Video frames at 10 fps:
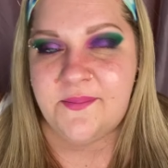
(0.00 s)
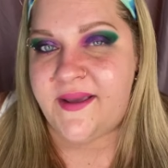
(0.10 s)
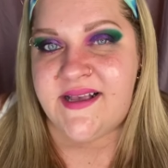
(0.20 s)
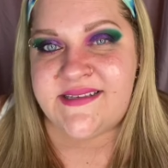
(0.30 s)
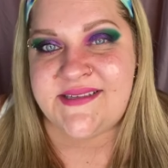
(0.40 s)

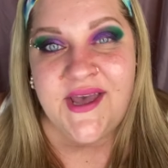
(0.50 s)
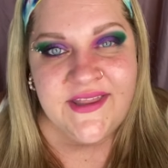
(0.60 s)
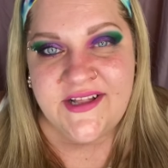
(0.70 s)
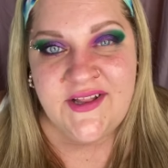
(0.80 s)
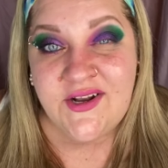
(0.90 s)
because
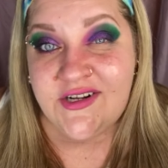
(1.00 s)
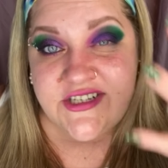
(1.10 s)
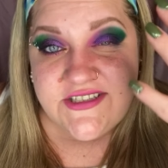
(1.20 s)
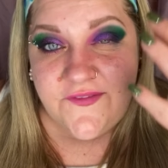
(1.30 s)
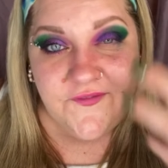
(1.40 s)
the glitter
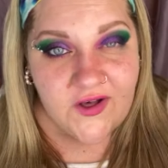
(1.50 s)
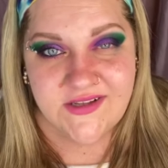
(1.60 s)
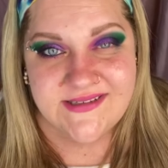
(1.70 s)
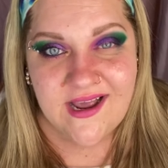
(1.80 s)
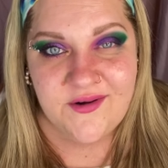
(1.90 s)
just
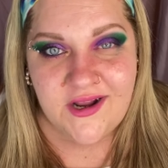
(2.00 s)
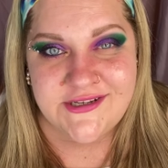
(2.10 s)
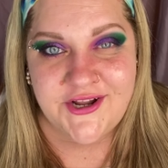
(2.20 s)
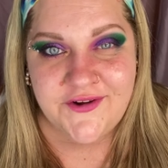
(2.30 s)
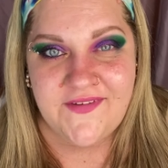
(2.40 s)
falls down
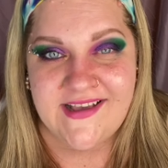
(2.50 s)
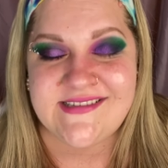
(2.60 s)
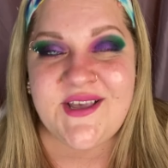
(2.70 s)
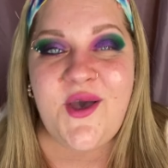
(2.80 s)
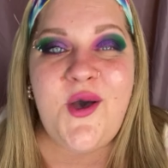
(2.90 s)
onto your
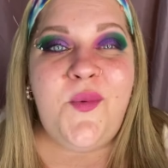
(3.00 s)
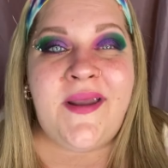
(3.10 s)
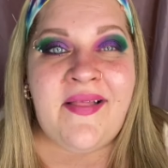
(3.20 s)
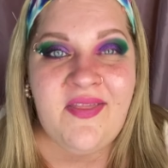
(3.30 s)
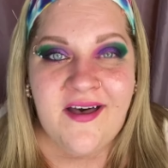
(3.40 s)
face. What
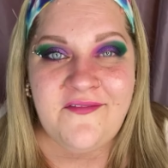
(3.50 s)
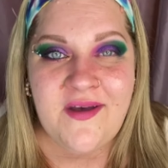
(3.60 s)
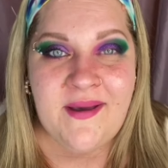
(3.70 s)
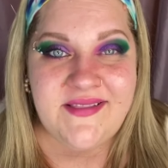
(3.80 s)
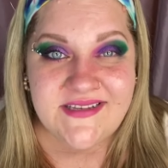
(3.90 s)
I love
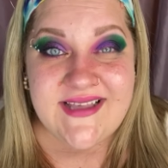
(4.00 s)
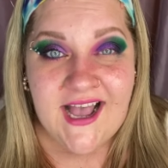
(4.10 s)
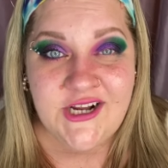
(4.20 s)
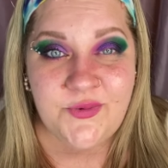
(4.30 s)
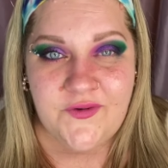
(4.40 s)
about this
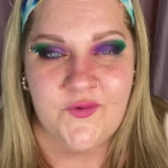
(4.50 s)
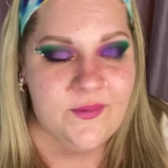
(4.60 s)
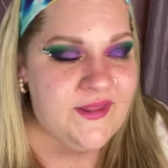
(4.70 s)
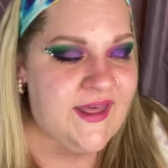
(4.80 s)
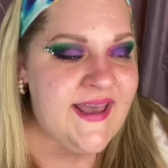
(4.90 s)
actual
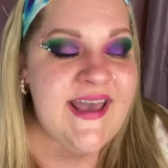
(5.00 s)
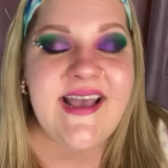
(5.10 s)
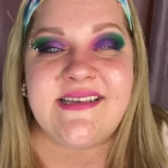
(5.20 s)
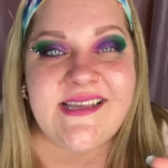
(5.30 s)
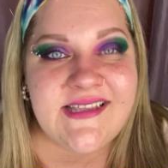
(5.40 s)
formula
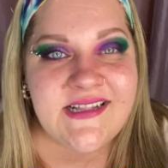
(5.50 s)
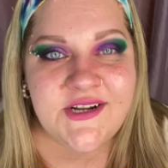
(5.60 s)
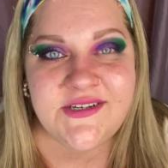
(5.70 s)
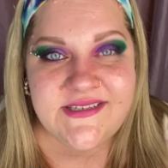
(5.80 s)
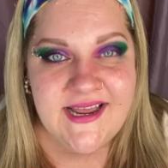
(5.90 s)
is that the
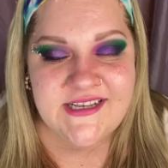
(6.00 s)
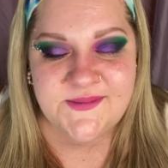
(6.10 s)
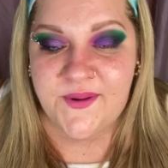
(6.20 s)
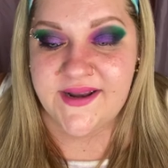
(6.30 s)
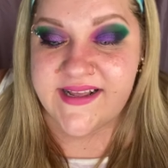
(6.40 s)
glitter stays
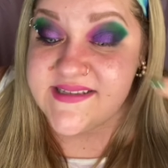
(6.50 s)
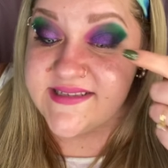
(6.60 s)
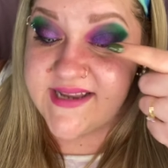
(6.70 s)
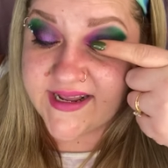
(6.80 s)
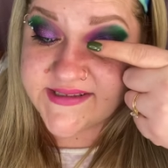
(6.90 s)
put. It
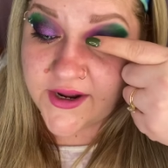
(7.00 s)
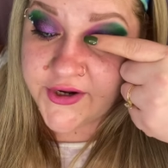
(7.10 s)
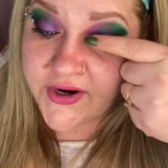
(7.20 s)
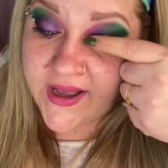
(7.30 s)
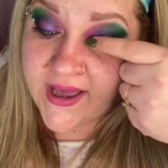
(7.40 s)
stays on
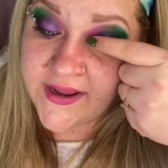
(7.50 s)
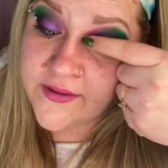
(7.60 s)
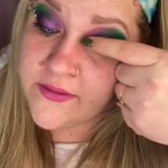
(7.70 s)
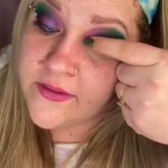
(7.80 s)
your eye.